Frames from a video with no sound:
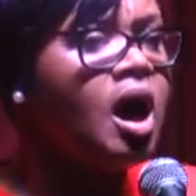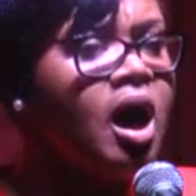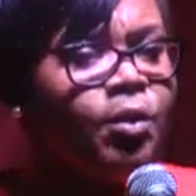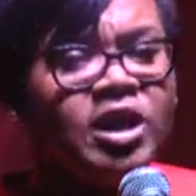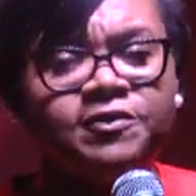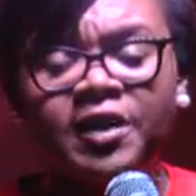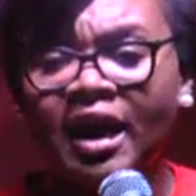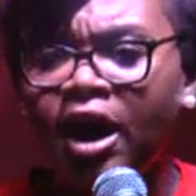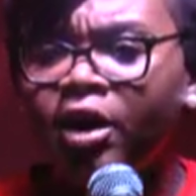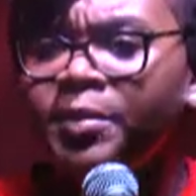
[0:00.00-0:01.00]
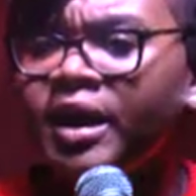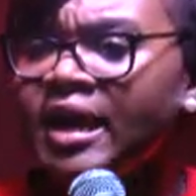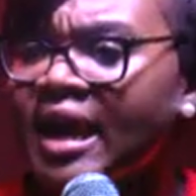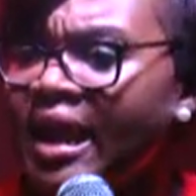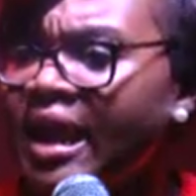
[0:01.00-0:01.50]
hours for Caribbean
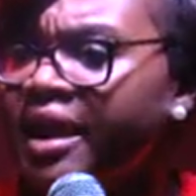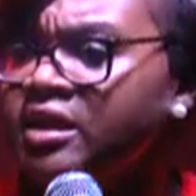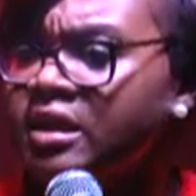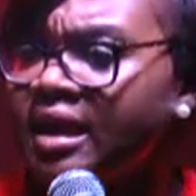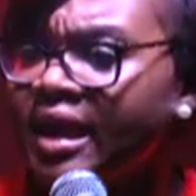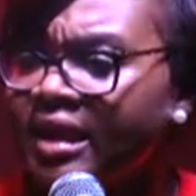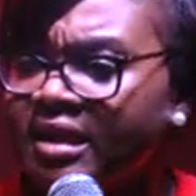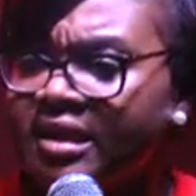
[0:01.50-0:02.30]
Airlines to get